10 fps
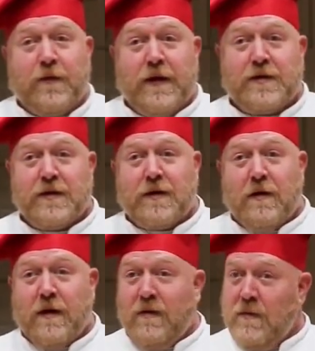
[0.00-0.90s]
finishes
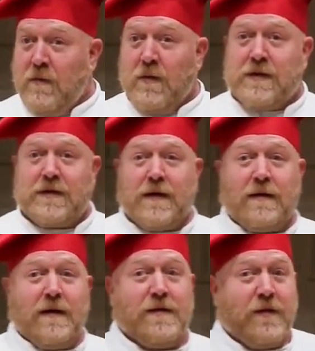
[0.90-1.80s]
cooking, we'll just set
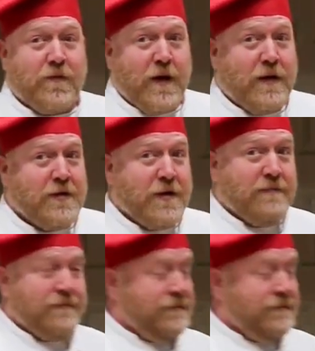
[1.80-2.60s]
these in the fridge.